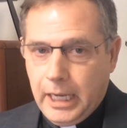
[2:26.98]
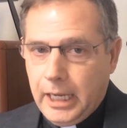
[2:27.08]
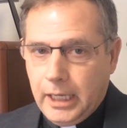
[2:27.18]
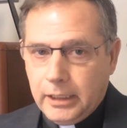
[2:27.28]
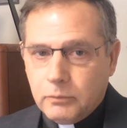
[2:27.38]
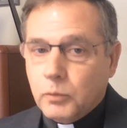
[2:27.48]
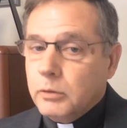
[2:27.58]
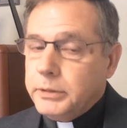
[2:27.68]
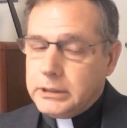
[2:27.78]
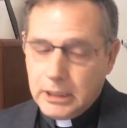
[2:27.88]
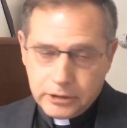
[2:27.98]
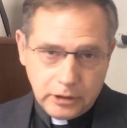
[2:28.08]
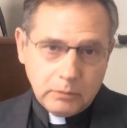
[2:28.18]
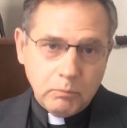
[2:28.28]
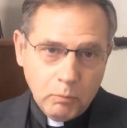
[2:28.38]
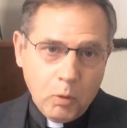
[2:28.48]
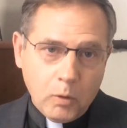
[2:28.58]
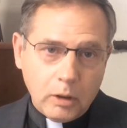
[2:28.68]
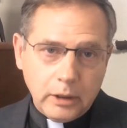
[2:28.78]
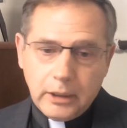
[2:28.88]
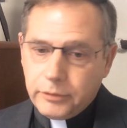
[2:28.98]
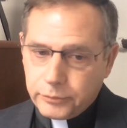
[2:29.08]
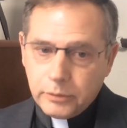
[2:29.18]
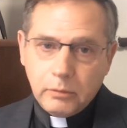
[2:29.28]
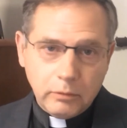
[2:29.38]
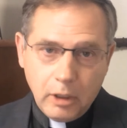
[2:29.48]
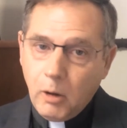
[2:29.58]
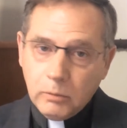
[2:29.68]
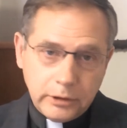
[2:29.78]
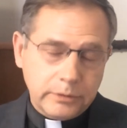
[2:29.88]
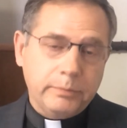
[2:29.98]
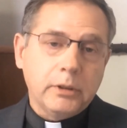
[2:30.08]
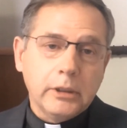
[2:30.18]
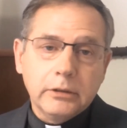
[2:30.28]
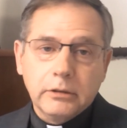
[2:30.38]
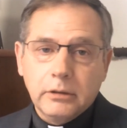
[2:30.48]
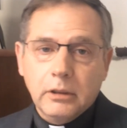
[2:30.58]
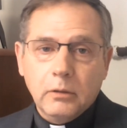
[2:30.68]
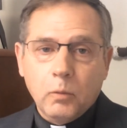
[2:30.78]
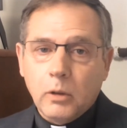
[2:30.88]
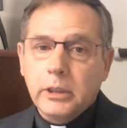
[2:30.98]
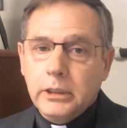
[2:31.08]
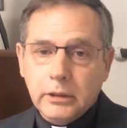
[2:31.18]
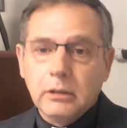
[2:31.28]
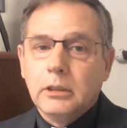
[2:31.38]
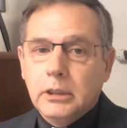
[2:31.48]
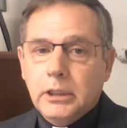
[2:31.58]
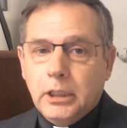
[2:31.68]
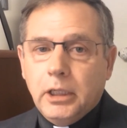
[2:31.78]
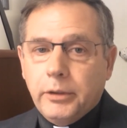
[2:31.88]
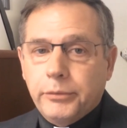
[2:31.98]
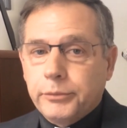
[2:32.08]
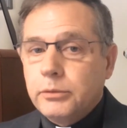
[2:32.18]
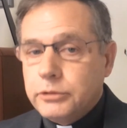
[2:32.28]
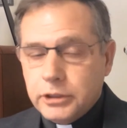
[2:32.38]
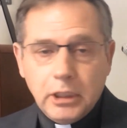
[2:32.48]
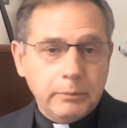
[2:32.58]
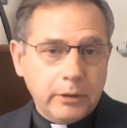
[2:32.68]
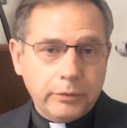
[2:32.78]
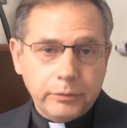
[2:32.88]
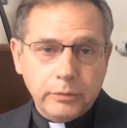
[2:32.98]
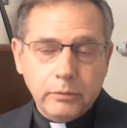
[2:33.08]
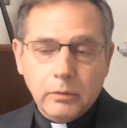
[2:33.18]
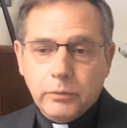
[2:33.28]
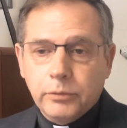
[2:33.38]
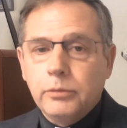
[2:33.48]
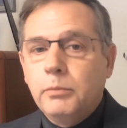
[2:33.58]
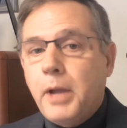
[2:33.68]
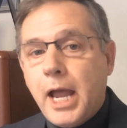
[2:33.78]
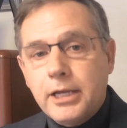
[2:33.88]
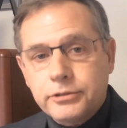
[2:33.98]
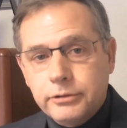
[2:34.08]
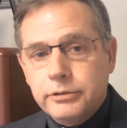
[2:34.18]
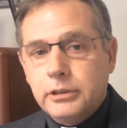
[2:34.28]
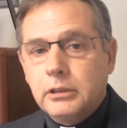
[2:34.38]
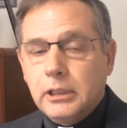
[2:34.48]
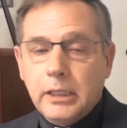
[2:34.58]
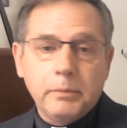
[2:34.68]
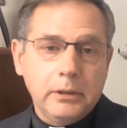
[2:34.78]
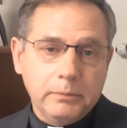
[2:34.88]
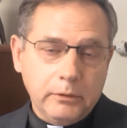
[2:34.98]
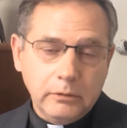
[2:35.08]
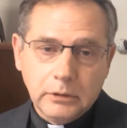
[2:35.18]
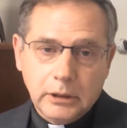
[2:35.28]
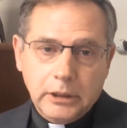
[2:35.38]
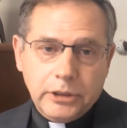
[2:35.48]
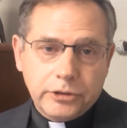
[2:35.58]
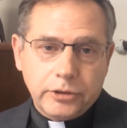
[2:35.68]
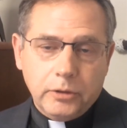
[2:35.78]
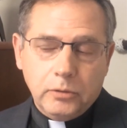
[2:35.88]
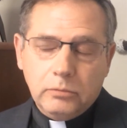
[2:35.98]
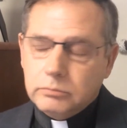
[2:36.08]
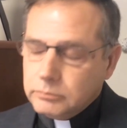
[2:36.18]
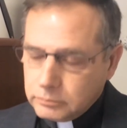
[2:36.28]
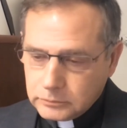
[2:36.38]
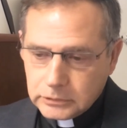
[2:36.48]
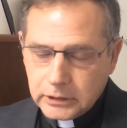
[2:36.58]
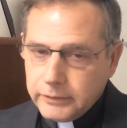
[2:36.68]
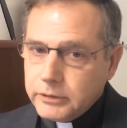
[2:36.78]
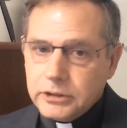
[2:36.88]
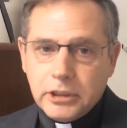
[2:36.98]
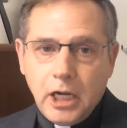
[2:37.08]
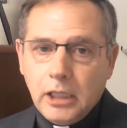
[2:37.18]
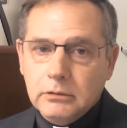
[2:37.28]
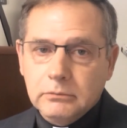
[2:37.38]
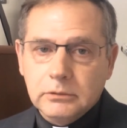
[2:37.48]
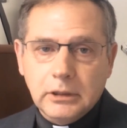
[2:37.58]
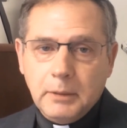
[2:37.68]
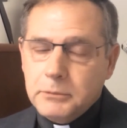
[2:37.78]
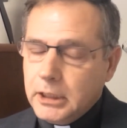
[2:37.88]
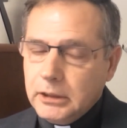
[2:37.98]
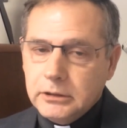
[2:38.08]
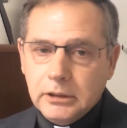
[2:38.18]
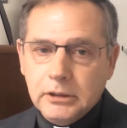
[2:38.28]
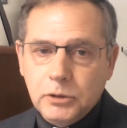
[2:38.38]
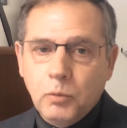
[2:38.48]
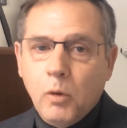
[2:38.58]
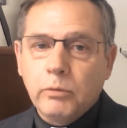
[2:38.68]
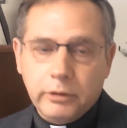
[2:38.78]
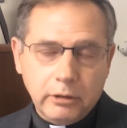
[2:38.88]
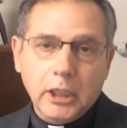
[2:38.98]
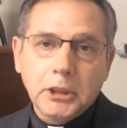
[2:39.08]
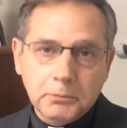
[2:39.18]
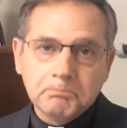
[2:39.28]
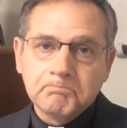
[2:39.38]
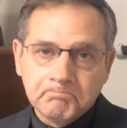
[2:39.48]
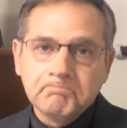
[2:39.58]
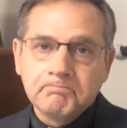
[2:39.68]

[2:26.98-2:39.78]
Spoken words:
and will be touching more and through the Holy Spirit working through Jim and through pastors and lay people. So give it a shot. I'm telling you, you won't regret it.